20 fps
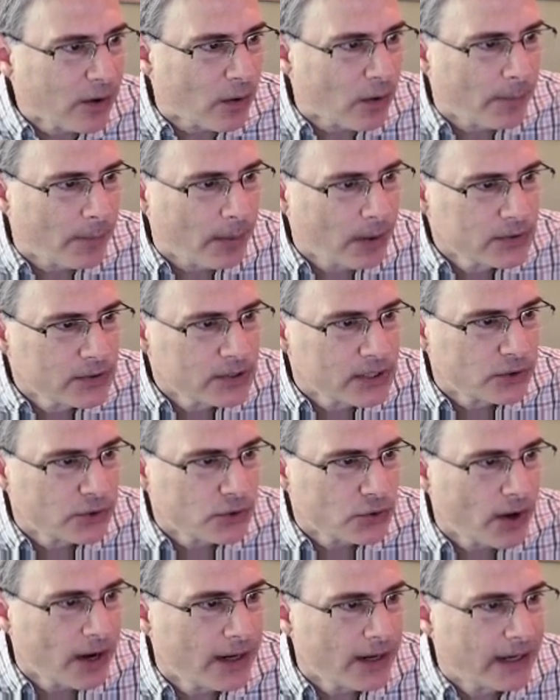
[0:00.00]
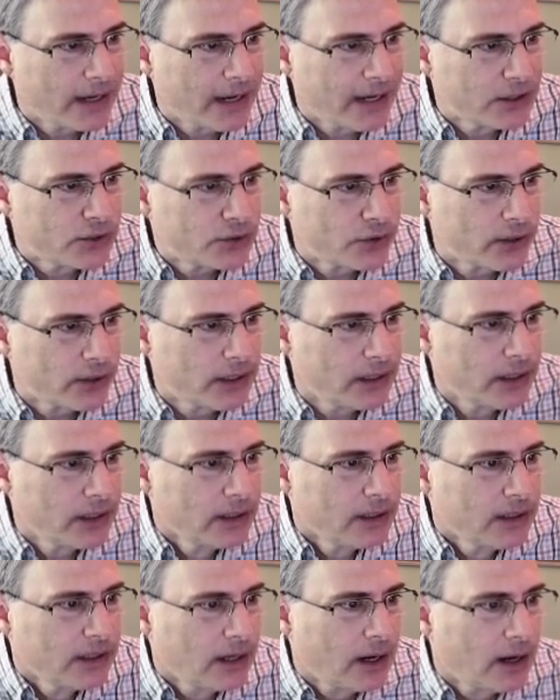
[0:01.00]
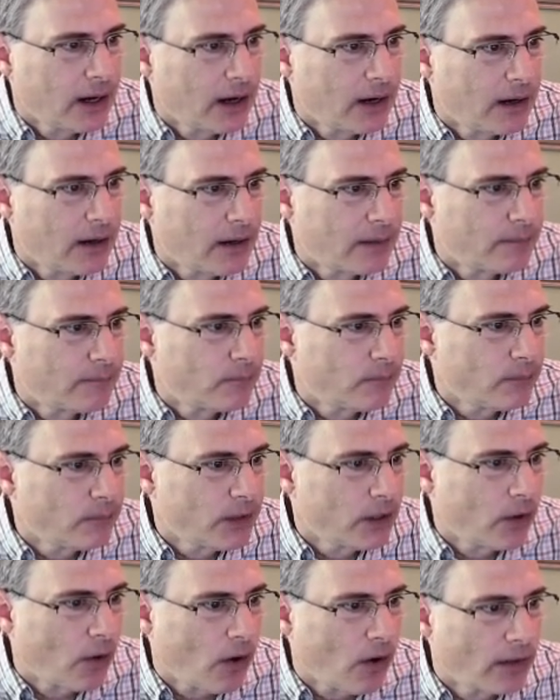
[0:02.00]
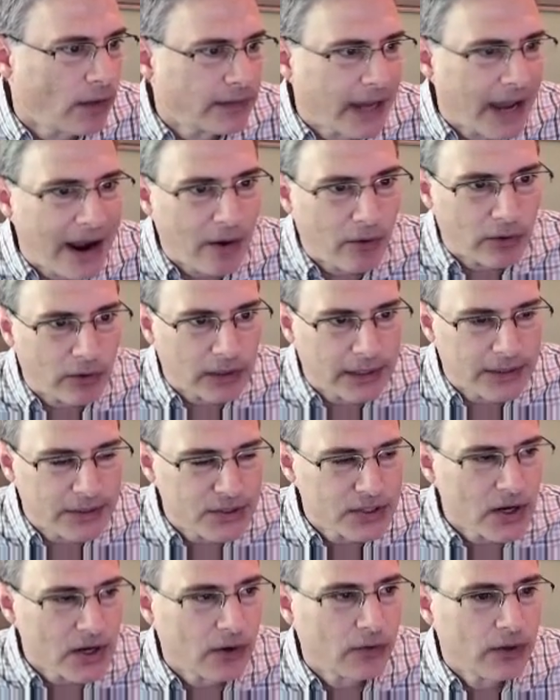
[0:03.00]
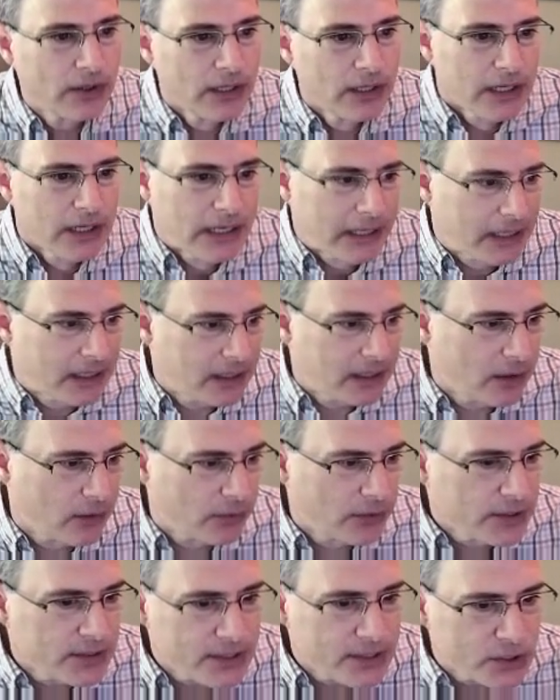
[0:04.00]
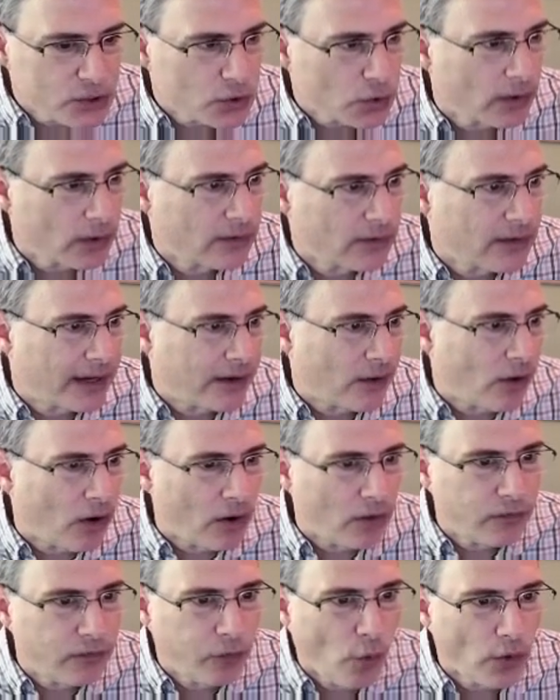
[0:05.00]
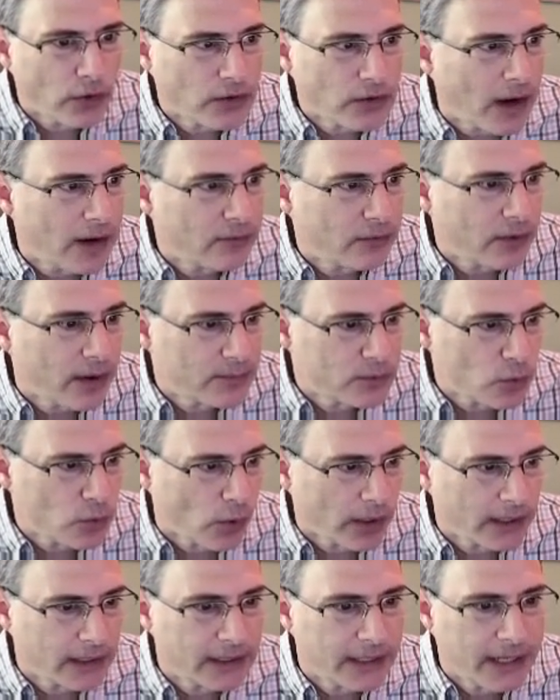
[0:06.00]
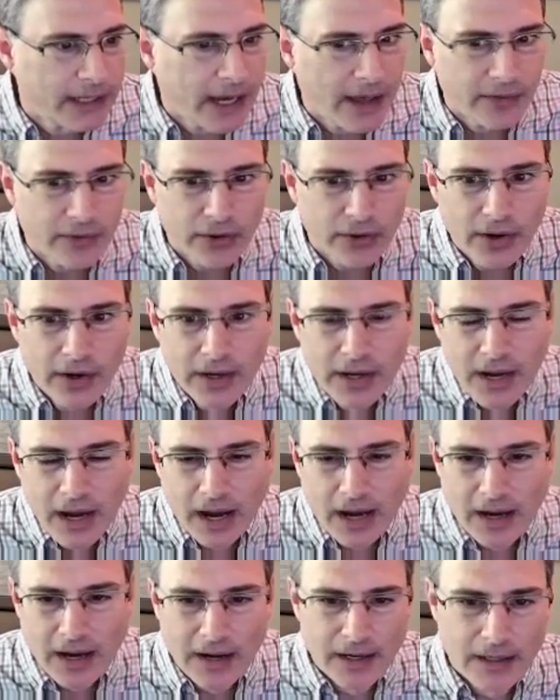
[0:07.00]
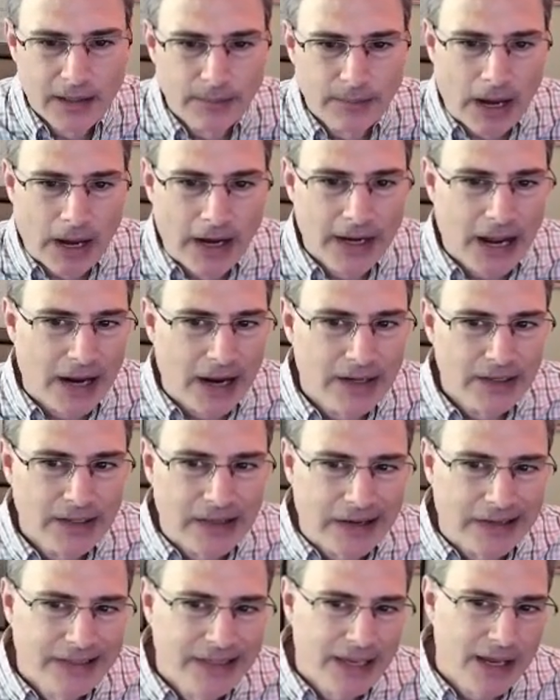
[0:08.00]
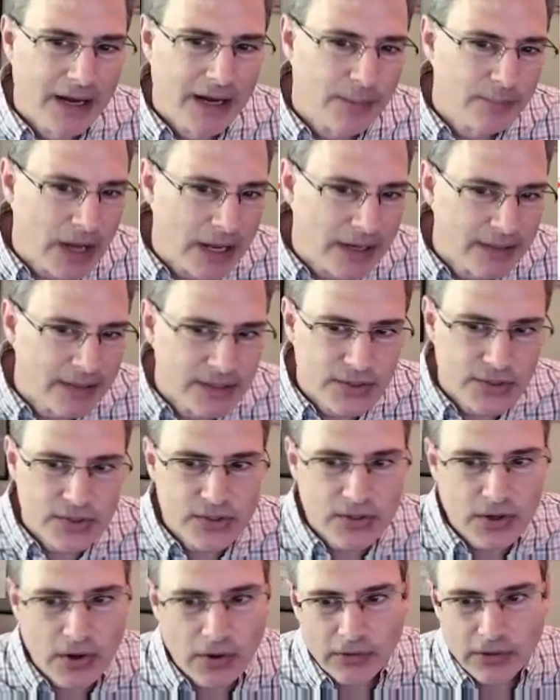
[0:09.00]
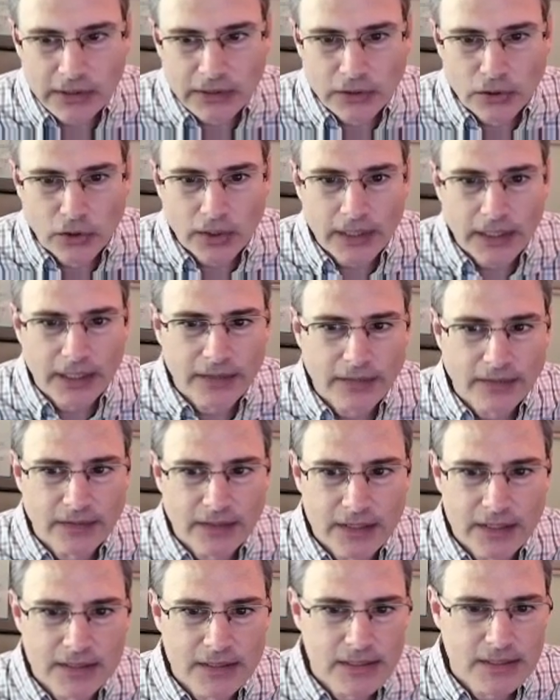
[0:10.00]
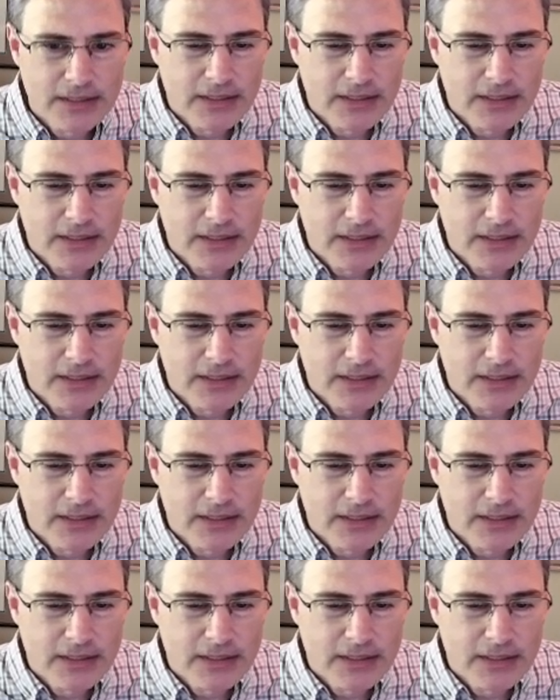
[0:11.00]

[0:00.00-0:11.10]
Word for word: opposing trend entry, um, you know, on the hourly. So, you know, this is sort of like all four timeframes working together. Um, I, I, again, I'm not necessarily looking at this